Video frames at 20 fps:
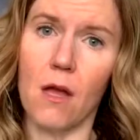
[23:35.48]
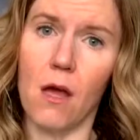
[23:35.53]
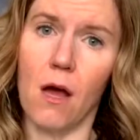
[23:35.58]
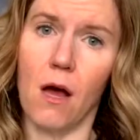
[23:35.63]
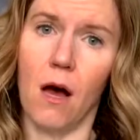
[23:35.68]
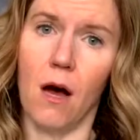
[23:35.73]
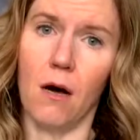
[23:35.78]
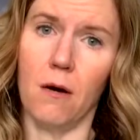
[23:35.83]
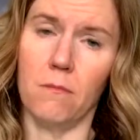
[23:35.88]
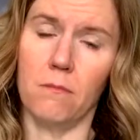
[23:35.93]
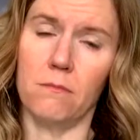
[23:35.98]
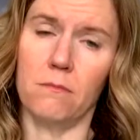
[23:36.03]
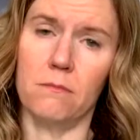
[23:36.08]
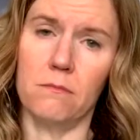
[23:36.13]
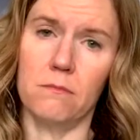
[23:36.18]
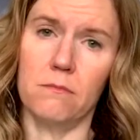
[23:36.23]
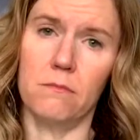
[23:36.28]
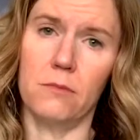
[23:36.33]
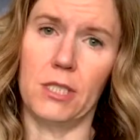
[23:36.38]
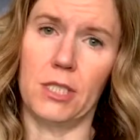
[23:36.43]

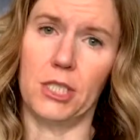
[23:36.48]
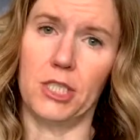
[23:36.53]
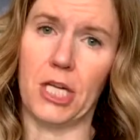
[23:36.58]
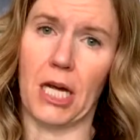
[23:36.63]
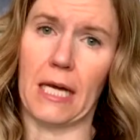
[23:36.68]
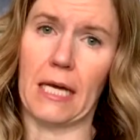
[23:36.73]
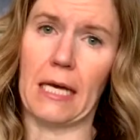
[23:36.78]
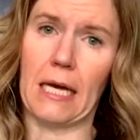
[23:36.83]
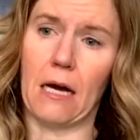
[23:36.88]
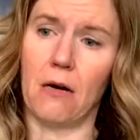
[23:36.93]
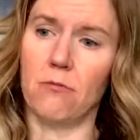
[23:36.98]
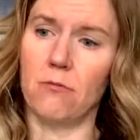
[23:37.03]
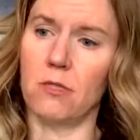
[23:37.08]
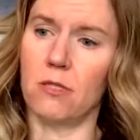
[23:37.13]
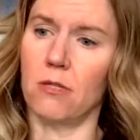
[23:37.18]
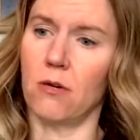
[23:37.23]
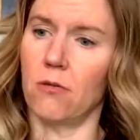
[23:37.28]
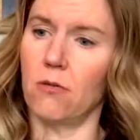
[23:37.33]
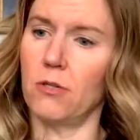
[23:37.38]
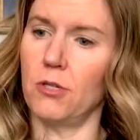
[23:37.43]
when you're checking out.
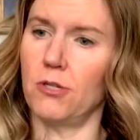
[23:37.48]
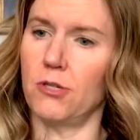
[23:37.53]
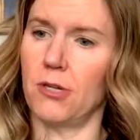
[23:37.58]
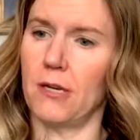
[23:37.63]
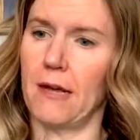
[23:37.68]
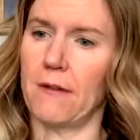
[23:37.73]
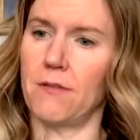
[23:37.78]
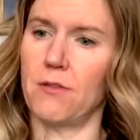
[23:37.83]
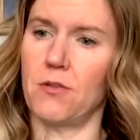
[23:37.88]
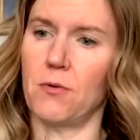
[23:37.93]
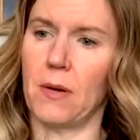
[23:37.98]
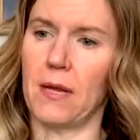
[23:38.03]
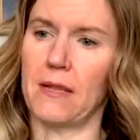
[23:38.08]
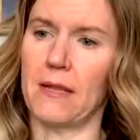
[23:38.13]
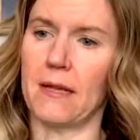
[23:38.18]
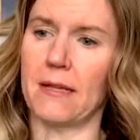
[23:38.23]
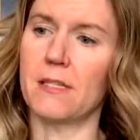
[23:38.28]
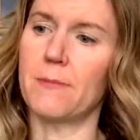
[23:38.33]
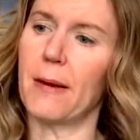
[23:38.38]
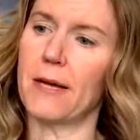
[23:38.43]
So you shouldn't have to do
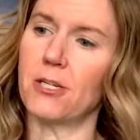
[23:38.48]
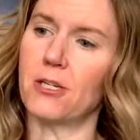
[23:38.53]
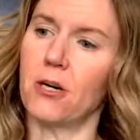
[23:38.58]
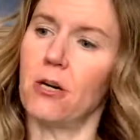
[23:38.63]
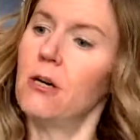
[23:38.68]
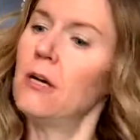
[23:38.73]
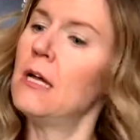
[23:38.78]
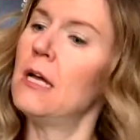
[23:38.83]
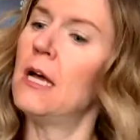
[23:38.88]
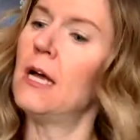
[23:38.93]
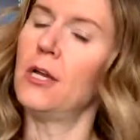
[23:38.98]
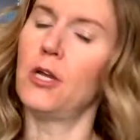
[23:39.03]
anything special.